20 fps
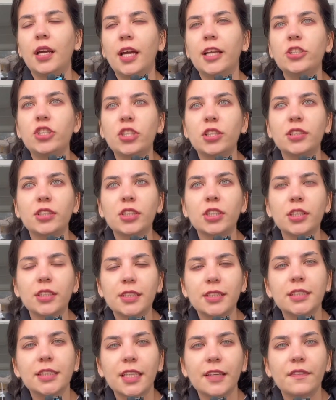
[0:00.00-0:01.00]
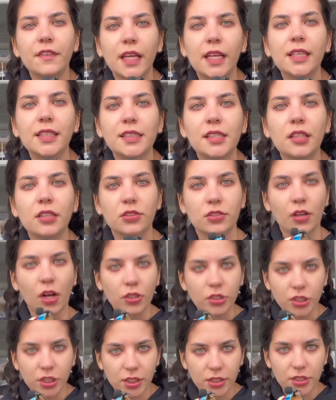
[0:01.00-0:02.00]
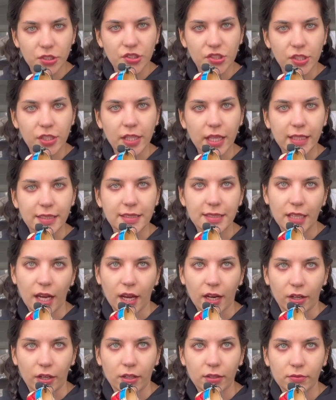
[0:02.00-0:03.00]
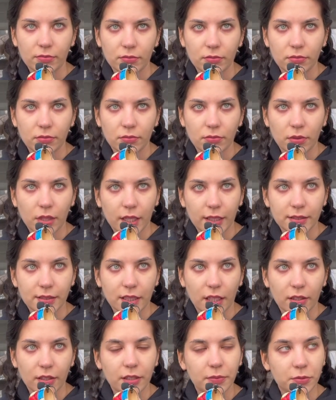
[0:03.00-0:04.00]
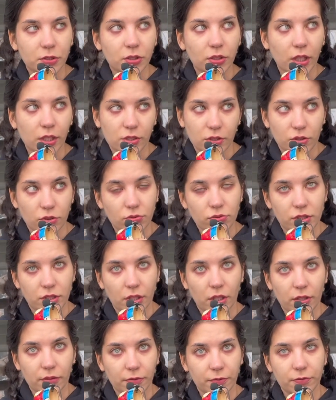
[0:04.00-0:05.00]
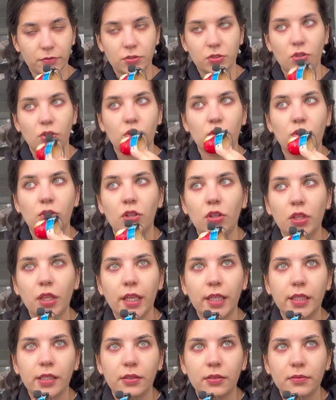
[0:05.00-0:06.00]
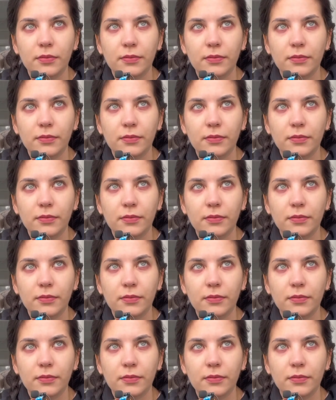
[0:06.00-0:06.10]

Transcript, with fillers: And she literally doesn't give any signals. All she does is just like stare and tell him to like do stuff. So like,